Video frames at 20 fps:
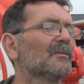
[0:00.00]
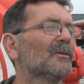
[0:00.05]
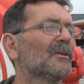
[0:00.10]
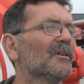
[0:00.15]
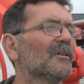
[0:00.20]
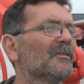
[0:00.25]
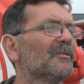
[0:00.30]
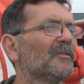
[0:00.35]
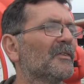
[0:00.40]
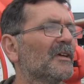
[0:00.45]
I didn't
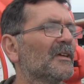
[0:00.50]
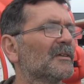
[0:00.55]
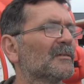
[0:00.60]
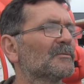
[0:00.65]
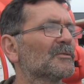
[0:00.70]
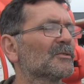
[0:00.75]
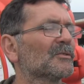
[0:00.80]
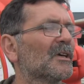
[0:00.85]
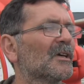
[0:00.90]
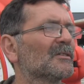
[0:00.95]
want to offend
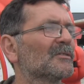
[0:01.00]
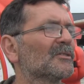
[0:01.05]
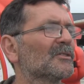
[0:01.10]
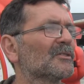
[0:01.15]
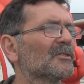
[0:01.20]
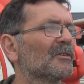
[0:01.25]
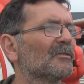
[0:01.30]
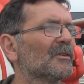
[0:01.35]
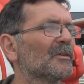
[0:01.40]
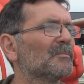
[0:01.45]
them, so I'll
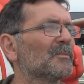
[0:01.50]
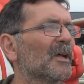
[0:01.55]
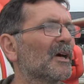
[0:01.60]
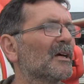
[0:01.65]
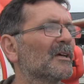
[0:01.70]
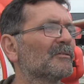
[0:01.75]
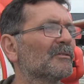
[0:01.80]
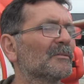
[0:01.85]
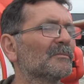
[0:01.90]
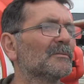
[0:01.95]
just not
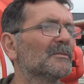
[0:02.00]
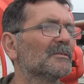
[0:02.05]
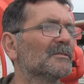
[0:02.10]
reply to them.